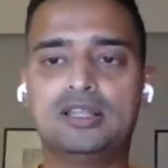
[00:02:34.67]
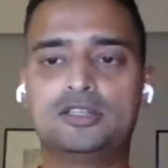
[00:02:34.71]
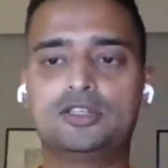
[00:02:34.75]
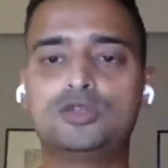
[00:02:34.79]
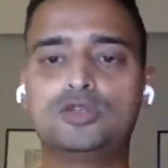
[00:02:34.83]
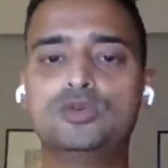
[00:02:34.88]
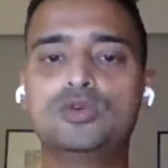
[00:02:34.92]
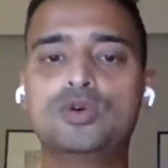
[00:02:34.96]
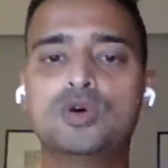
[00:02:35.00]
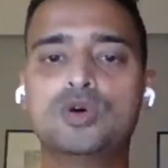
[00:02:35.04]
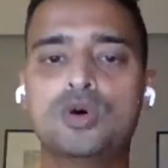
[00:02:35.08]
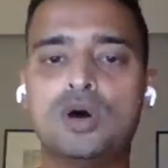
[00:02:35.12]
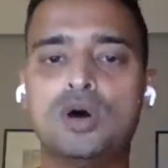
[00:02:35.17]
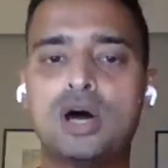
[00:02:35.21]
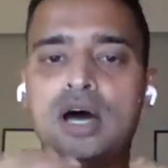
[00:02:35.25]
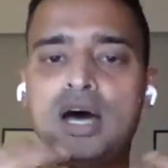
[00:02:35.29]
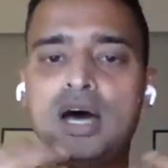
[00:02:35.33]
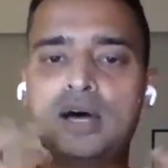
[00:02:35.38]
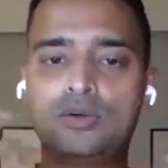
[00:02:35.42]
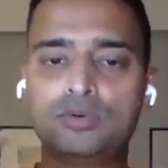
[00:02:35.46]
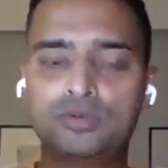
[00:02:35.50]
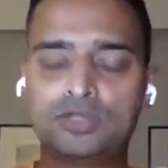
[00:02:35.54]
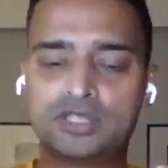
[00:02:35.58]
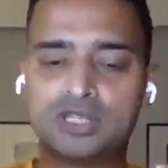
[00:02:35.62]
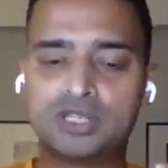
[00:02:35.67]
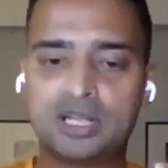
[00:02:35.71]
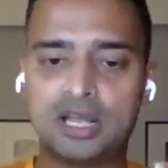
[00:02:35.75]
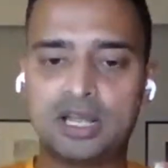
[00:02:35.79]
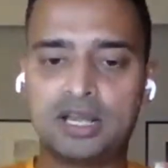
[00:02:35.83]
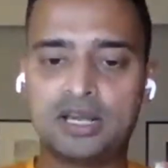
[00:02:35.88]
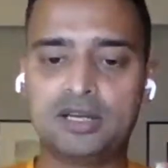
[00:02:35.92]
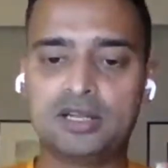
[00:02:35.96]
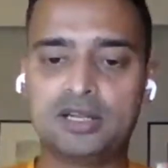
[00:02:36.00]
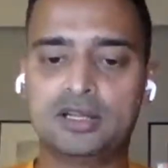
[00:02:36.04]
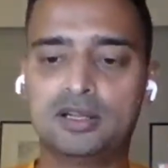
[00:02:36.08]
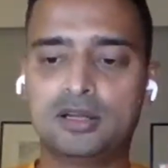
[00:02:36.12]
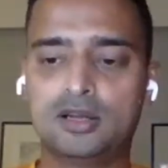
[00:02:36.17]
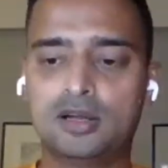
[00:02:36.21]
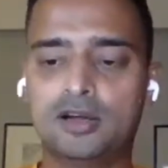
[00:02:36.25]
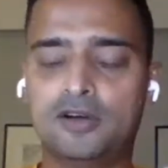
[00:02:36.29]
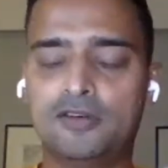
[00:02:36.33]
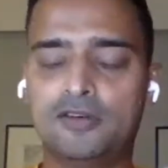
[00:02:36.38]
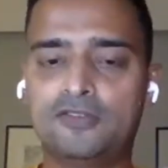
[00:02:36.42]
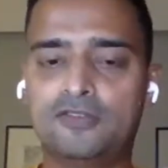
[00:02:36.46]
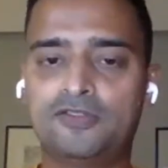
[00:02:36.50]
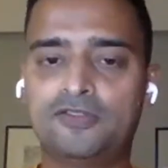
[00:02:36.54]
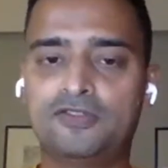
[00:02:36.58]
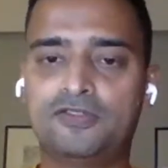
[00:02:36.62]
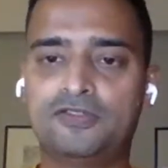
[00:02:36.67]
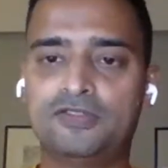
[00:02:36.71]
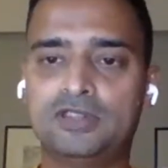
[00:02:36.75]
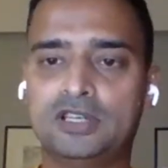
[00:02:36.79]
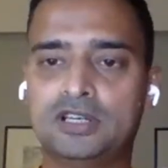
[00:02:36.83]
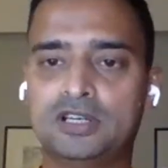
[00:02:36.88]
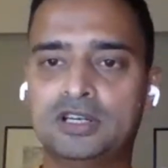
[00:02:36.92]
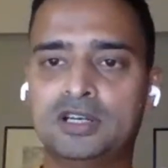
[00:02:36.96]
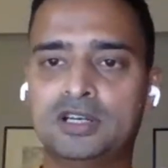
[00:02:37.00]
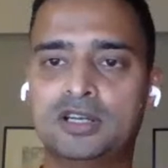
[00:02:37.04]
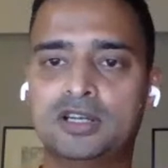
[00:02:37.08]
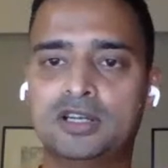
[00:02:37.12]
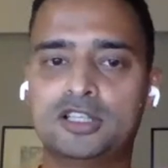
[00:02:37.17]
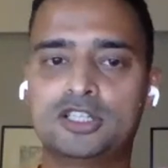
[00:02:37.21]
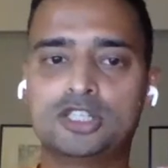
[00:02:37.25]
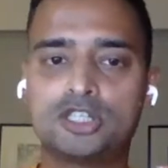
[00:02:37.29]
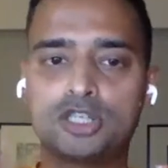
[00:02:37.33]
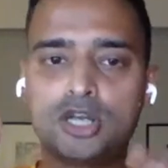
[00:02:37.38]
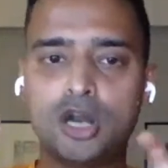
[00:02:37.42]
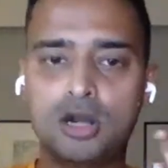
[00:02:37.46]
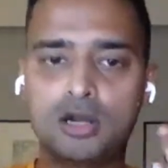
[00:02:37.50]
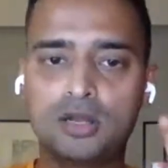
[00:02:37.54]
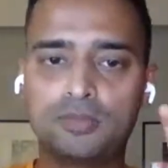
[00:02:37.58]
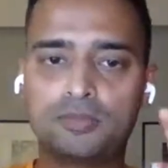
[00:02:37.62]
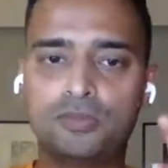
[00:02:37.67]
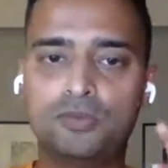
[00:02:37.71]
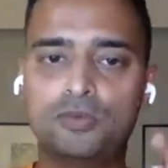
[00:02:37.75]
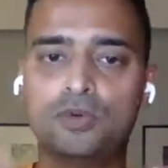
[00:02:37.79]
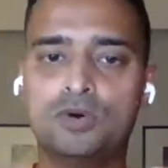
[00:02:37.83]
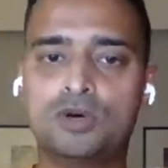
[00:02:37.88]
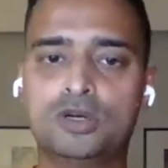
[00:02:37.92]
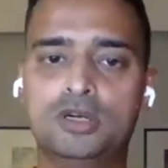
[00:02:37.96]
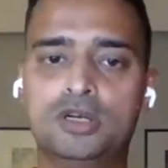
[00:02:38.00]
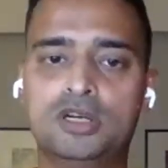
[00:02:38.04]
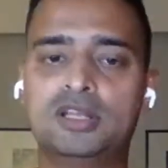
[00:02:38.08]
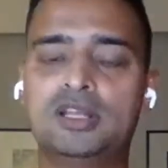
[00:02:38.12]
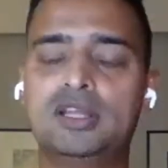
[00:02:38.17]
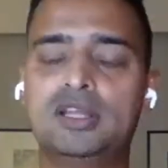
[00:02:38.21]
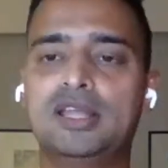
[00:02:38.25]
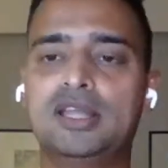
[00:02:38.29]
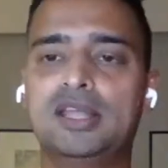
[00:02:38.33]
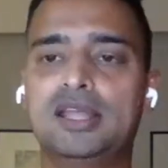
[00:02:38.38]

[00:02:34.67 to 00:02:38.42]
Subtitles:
to go outside of the startup world